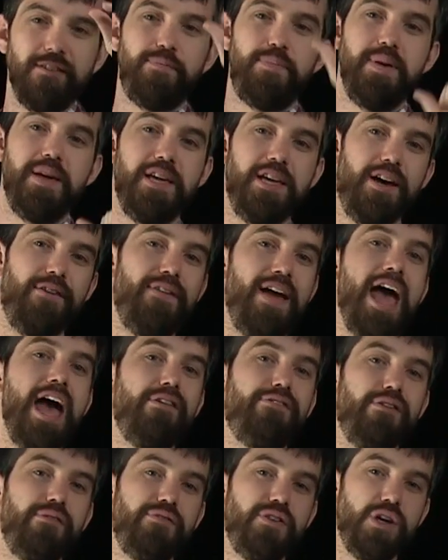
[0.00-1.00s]
of b of
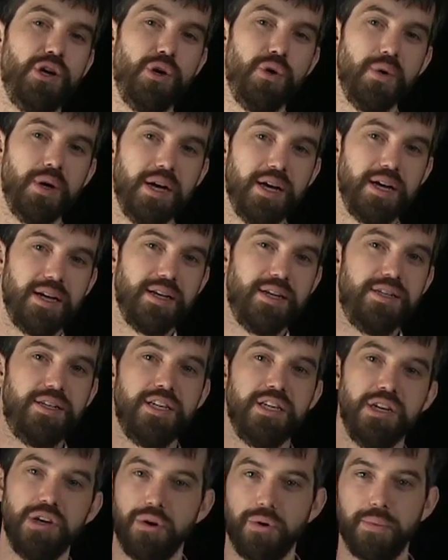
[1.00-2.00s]
f of u
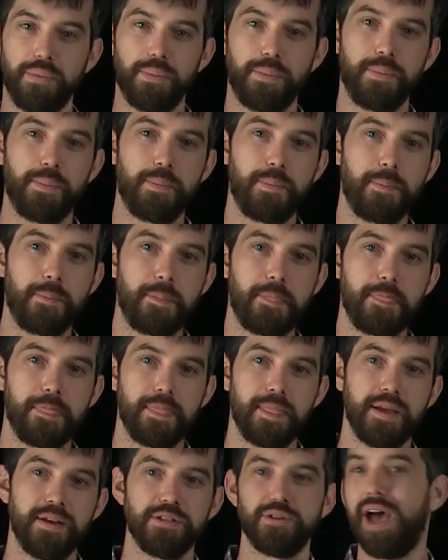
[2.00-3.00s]
du.
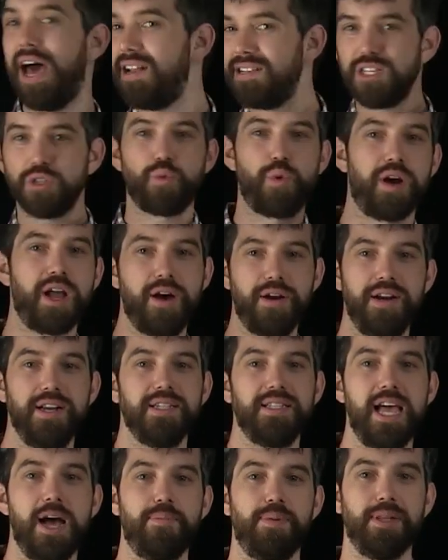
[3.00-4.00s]
So how does this work out in an
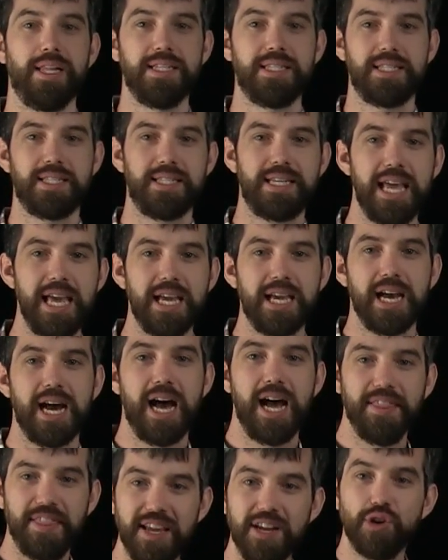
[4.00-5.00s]
example? Let's take
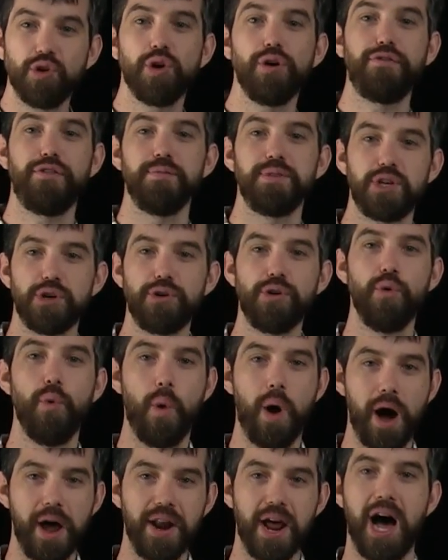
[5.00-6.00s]
the integral from 0 to
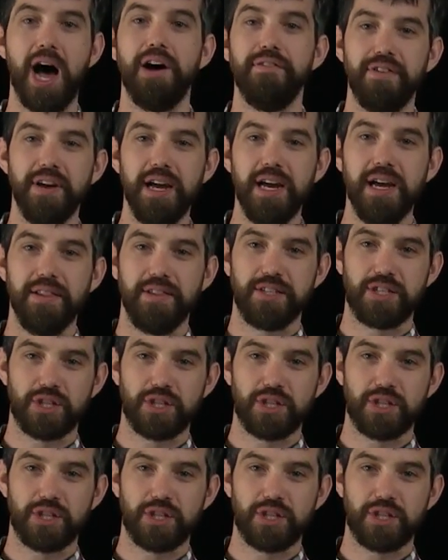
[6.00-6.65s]
1 of the